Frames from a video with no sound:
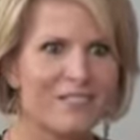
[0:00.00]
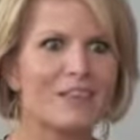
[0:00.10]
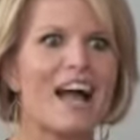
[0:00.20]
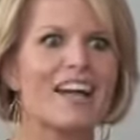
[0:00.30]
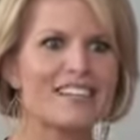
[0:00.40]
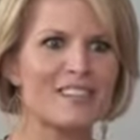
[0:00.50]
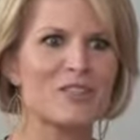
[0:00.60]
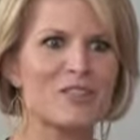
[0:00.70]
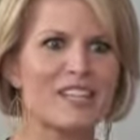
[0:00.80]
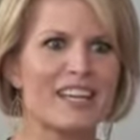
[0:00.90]
relaxes
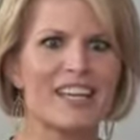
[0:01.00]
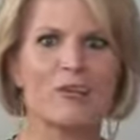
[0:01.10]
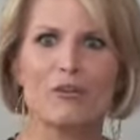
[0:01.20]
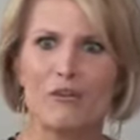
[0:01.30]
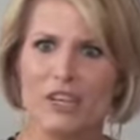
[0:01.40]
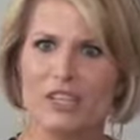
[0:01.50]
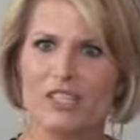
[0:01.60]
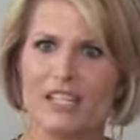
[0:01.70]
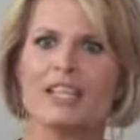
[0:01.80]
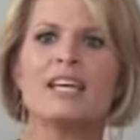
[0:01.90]
your skin, kind of
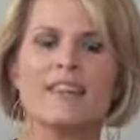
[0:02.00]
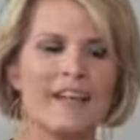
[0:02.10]
refreshes it.